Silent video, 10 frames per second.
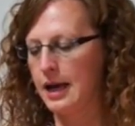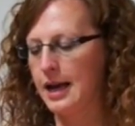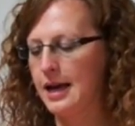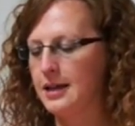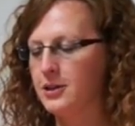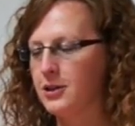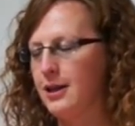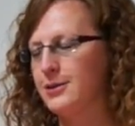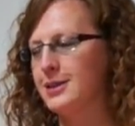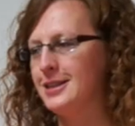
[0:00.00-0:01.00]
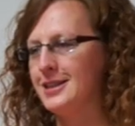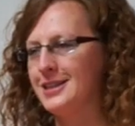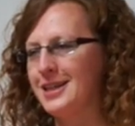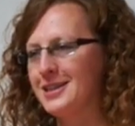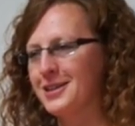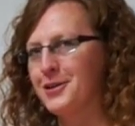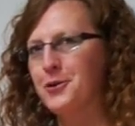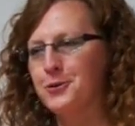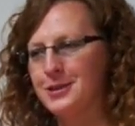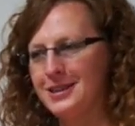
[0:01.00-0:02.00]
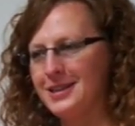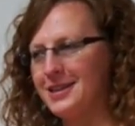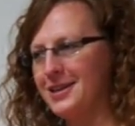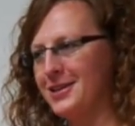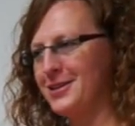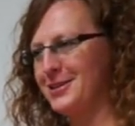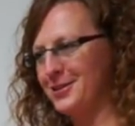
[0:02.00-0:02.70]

and your Lefse stays nice and cozy in there.